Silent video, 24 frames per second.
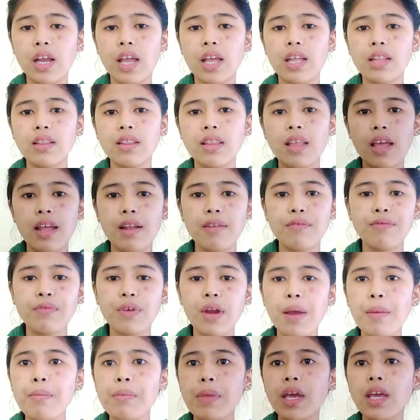And then
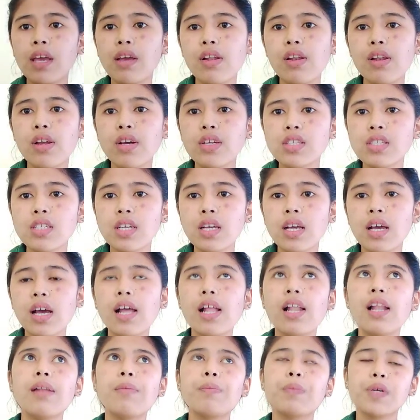from
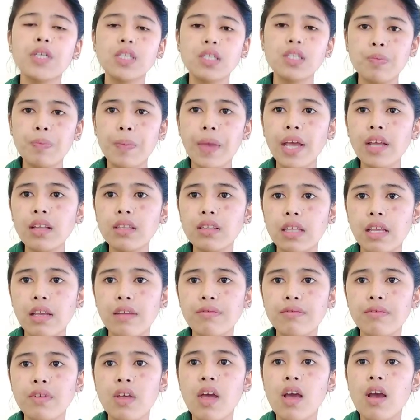biological
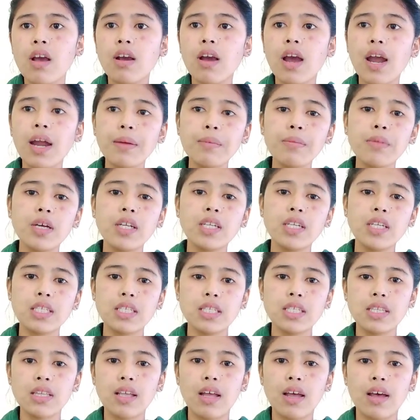perspective, carbon
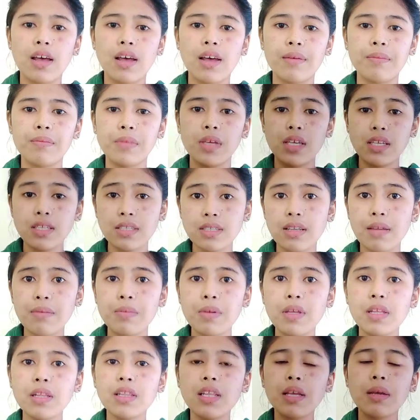is the
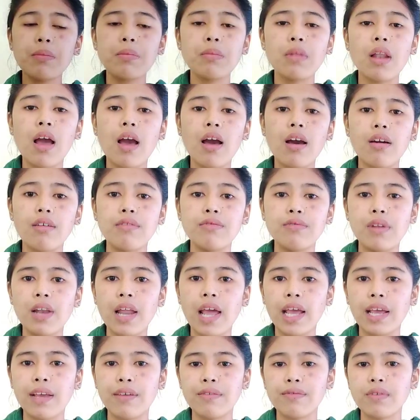building block of
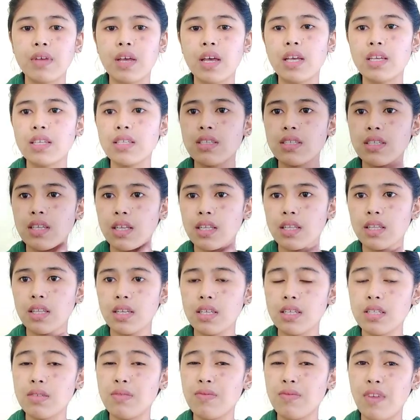life, as it
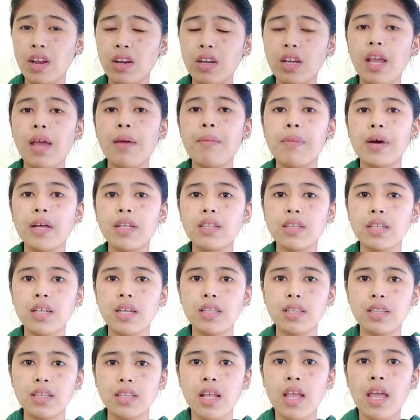is very
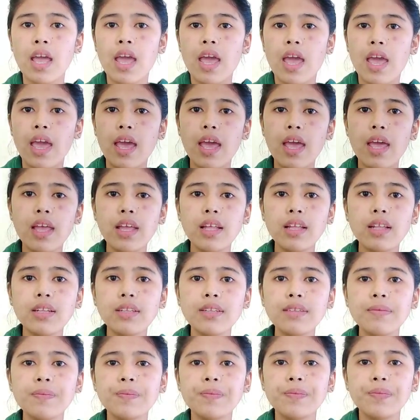abundant, and